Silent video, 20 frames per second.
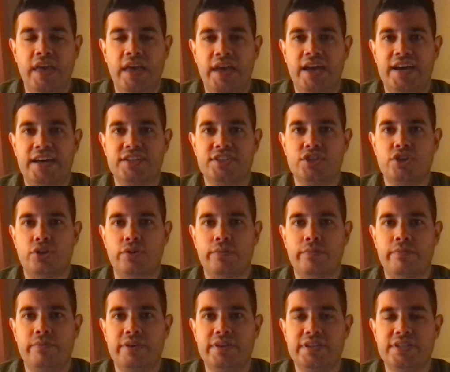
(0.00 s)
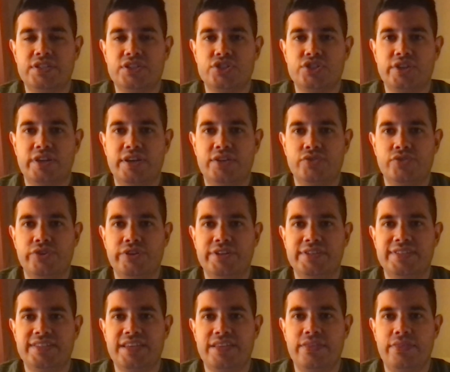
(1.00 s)
How's it going everyone? This is Shadow Trainer
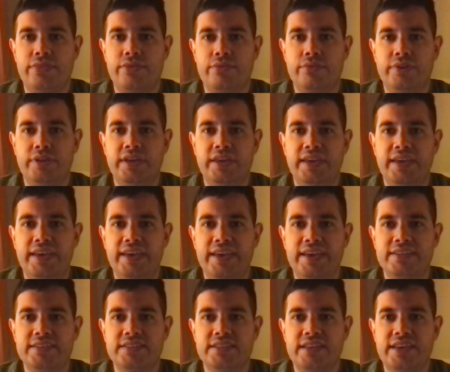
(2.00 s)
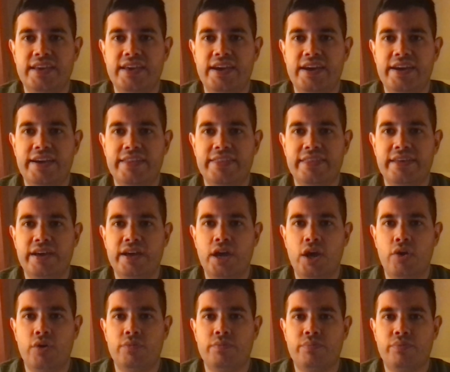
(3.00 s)
1030 and today I
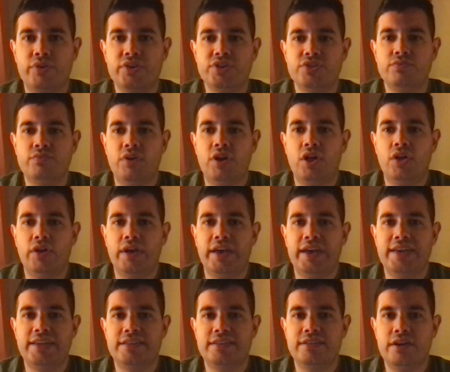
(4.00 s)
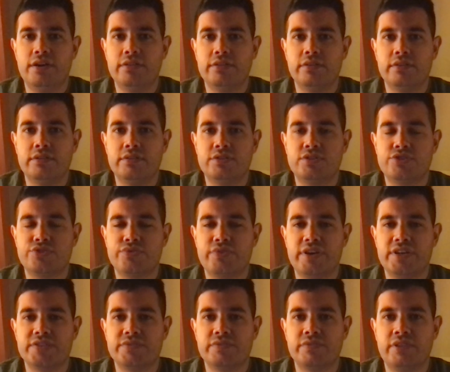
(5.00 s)
thought I would bring you all another
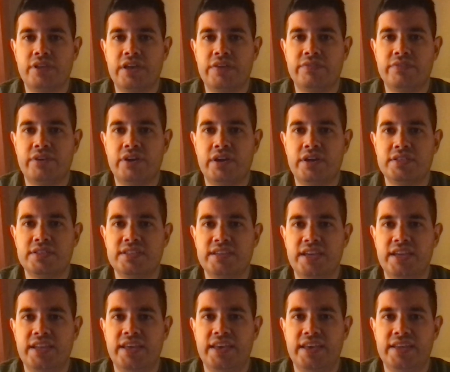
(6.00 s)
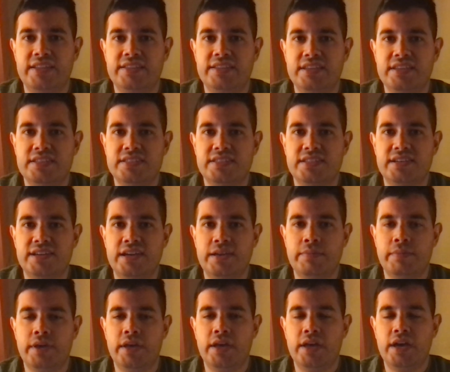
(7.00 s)
Jurassic World Alive content and this
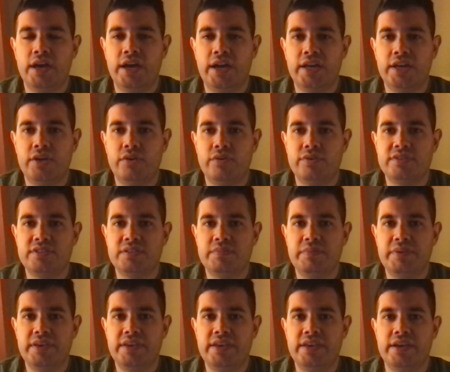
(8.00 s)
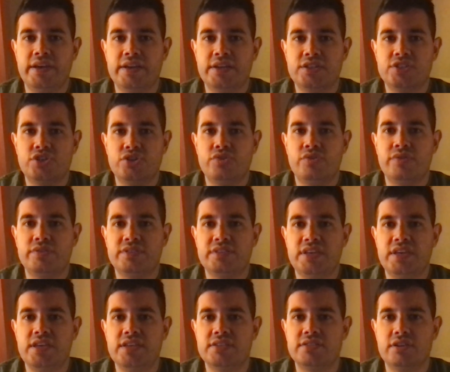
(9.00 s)
time I'm going to be showing you a
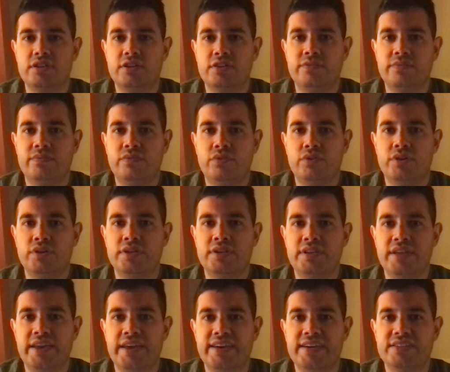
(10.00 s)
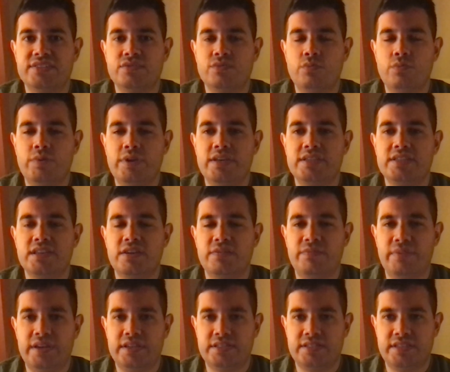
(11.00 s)
teaser for next week's
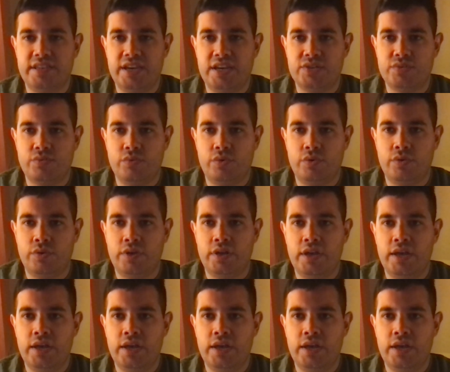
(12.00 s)
event schedule.